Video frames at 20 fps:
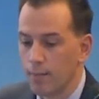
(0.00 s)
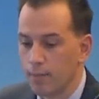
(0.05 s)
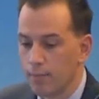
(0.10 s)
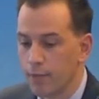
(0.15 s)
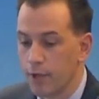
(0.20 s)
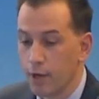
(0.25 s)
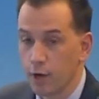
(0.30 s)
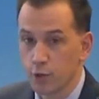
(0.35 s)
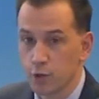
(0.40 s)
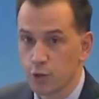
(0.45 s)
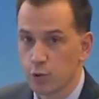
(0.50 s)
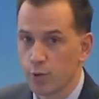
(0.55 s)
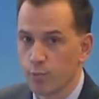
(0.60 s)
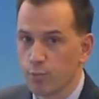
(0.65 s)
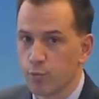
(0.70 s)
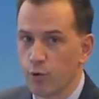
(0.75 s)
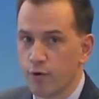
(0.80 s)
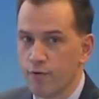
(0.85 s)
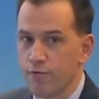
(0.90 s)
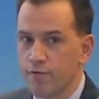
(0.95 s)
They also
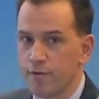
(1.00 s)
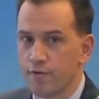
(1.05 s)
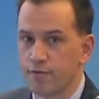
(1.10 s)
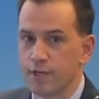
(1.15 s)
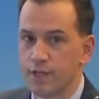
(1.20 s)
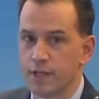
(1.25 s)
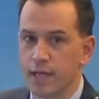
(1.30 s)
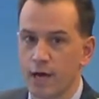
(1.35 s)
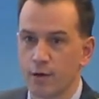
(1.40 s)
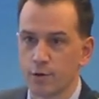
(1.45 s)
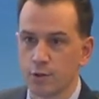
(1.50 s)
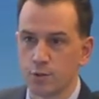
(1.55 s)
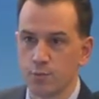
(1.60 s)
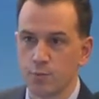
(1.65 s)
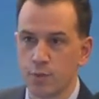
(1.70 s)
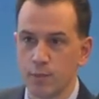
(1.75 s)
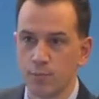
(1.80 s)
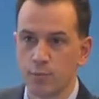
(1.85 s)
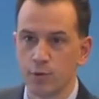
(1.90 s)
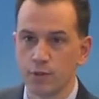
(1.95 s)
employ
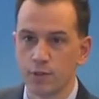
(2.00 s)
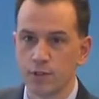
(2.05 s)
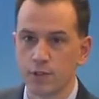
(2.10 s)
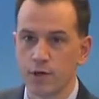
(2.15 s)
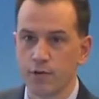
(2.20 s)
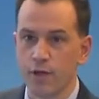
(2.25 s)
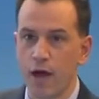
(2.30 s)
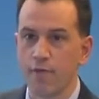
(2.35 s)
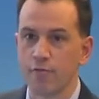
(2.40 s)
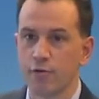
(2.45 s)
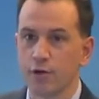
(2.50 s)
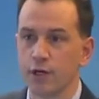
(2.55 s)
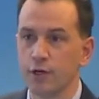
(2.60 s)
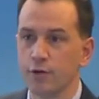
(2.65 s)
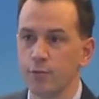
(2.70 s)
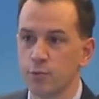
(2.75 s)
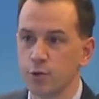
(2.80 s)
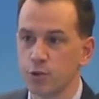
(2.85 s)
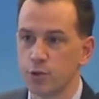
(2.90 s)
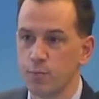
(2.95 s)
50,000 people in South
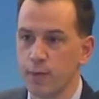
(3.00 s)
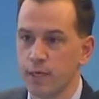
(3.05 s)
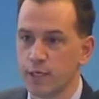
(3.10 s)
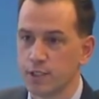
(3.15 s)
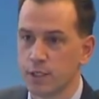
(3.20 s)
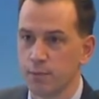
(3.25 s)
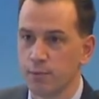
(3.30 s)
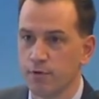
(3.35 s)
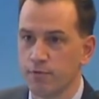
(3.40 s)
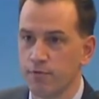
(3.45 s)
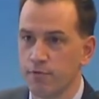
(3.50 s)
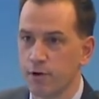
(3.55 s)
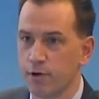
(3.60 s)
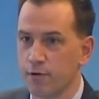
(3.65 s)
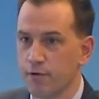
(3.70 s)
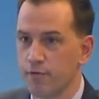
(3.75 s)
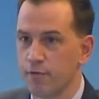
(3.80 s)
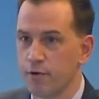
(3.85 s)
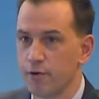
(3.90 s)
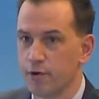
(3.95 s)
Africa, which makes them a
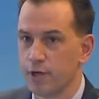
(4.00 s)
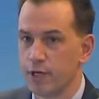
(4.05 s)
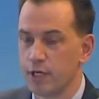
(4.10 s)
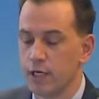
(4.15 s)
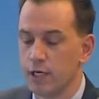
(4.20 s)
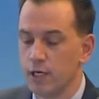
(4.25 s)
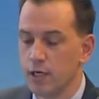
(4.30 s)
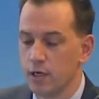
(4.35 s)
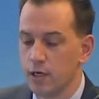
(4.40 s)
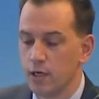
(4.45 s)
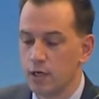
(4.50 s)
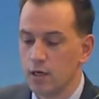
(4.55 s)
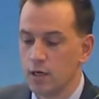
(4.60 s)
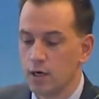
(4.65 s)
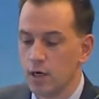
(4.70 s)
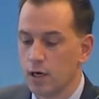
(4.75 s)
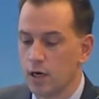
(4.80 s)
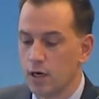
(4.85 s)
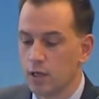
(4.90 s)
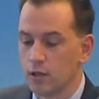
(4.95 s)
very, very
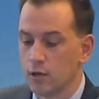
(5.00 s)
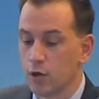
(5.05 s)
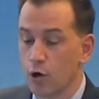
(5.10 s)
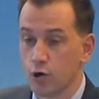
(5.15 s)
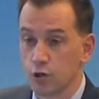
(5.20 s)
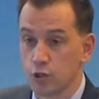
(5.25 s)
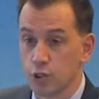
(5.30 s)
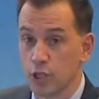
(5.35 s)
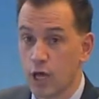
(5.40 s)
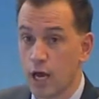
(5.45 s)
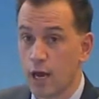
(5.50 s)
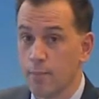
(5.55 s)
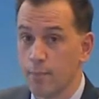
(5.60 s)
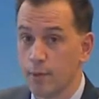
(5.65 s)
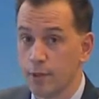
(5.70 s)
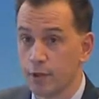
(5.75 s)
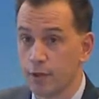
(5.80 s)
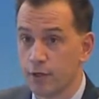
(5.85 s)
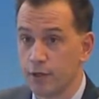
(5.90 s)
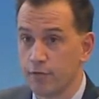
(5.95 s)
large
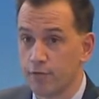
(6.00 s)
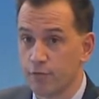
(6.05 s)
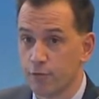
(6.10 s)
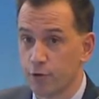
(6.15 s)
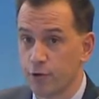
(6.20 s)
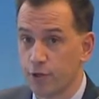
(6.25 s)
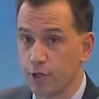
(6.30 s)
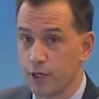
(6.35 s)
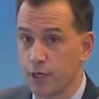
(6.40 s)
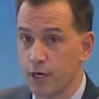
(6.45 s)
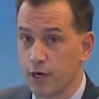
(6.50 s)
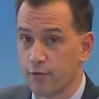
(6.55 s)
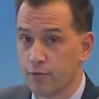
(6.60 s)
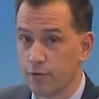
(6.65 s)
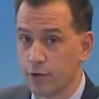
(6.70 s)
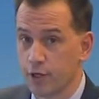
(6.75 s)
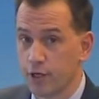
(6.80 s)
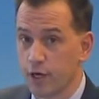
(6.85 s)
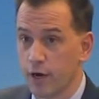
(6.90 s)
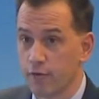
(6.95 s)
liability for
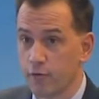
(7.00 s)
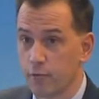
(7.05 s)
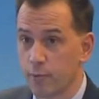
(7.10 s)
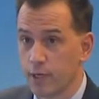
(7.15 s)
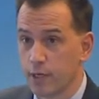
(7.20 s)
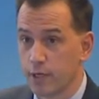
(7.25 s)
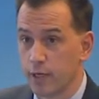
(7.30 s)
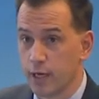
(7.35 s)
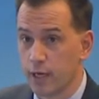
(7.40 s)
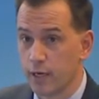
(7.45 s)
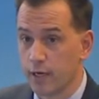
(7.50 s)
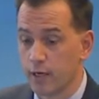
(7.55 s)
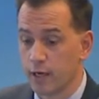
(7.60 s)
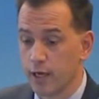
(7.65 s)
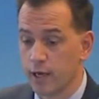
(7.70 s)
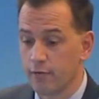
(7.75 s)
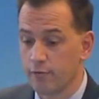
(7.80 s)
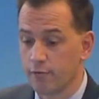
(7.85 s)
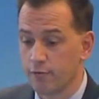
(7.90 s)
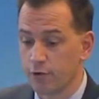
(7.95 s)
the government
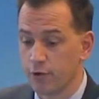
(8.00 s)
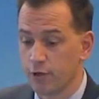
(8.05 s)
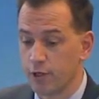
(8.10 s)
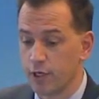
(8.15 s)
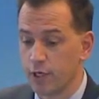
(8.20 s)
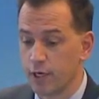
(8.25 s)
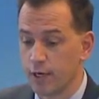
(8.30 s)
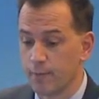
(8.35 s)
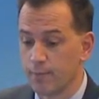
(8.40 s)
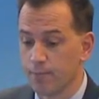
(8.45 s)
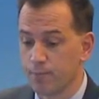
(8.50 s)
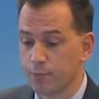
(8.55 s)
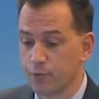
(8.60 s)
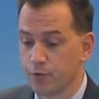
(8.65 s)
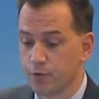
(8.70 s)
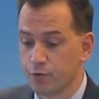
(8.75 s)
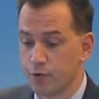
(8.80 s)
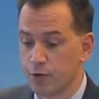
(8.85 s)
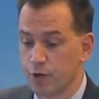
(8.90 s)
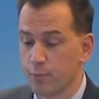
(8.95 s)
and for the
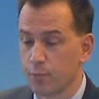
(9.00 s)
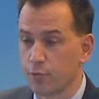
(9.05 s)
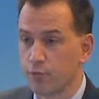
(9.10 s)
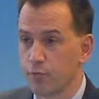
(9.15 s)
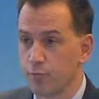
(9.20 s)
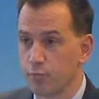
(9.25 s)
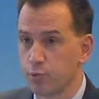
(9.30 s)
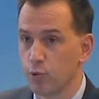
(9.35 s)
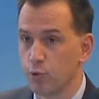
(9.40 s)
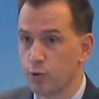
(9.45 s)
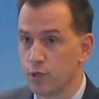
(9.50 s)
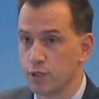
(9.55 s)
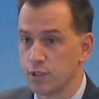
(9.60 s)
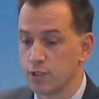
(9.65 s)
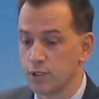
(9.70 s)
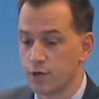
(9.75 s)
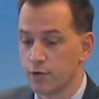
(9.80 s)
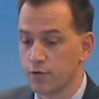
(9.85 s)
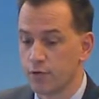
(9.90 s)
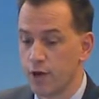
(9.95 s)
number of
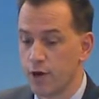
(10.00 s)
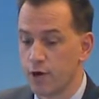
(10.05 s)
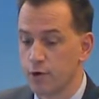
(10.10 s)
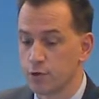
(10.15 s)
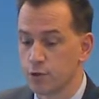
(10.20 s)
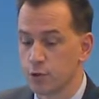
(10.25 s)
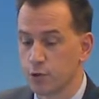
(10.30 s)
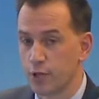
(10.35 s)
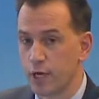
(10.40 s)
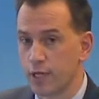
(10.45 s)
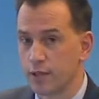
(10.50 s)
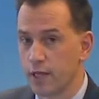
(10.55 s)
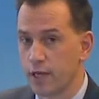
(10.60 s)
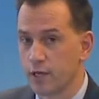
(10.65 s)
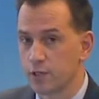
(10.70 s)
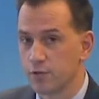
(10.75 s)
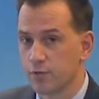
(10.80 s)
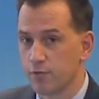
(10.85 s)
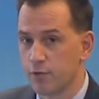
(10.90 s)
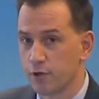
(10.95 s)
employees that are there. So
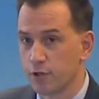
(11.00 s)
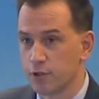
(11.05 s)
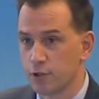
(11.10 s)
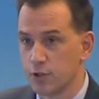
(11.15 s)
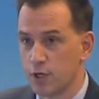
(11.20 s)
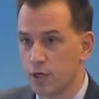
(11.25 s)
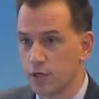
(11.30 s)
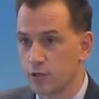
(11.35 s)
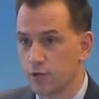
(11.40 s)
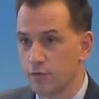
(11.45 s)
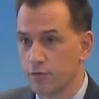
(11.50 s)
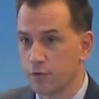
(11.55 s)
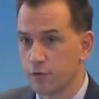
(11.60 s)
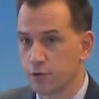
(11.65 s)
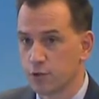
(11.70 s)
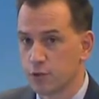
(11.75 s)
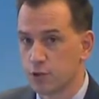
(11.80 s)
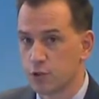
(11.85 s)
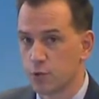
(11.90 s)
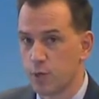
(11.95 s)
that is a very
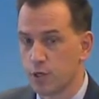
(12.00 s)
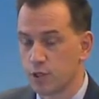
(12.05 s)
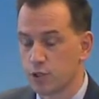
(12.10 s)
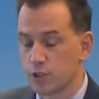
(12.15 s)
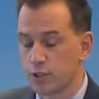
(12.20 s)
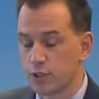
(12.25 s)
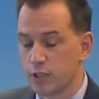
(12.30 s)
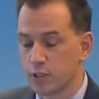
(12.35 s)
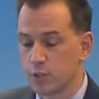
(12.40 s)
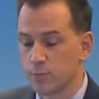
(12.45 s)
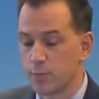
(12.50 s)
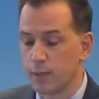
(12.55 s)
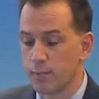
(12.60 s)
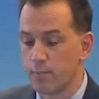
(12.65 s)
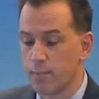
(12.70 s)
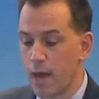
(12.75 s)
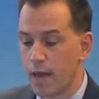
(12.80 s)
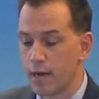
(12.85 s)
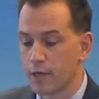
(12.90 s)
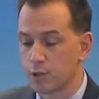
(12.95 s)
difficult situation that's
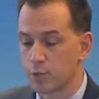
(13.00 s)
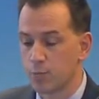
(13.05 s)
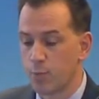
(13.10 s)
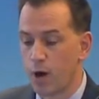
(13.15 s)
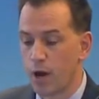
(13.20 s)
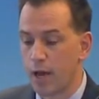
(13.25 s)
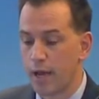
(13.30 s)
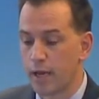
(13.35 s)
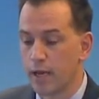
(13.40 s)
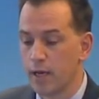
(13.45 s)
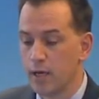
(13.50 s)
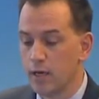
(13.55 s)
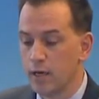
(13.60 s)
being managed by